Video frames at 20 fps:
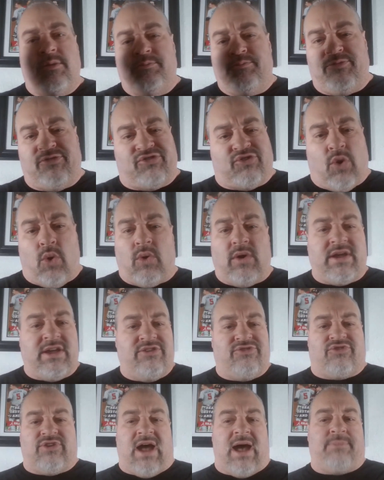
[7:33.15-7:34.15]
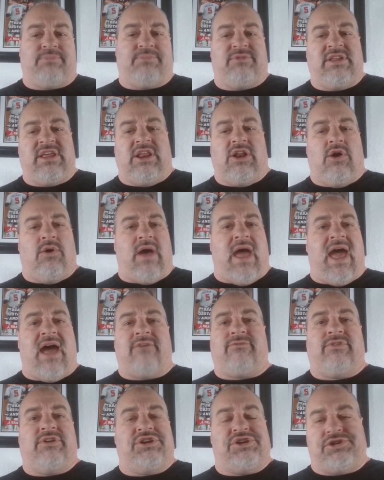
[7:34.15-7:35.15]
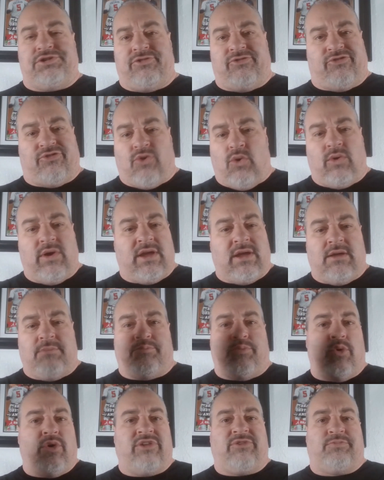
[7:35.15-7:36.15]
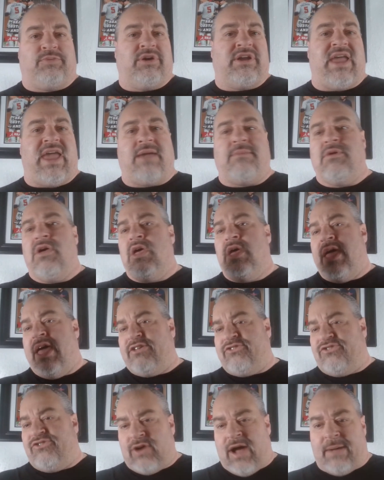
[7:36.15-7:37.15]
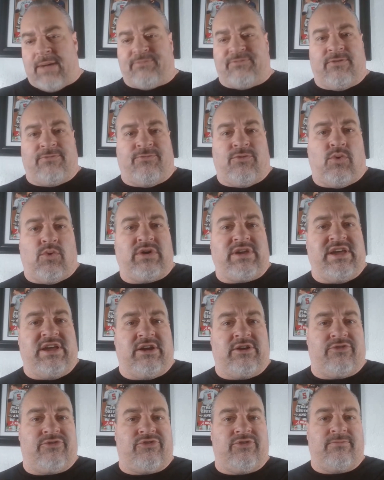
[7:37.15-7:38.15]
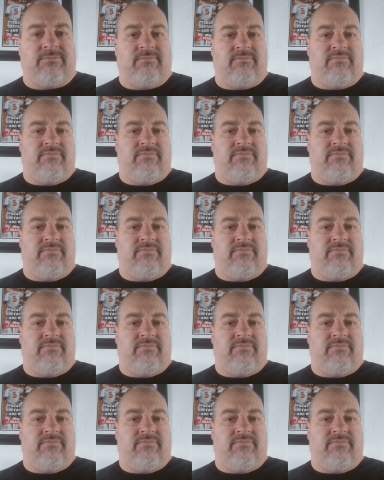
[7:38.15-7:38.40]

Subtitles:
Scoring has dropped, you know, average scoring points per game has dropped for 4 years.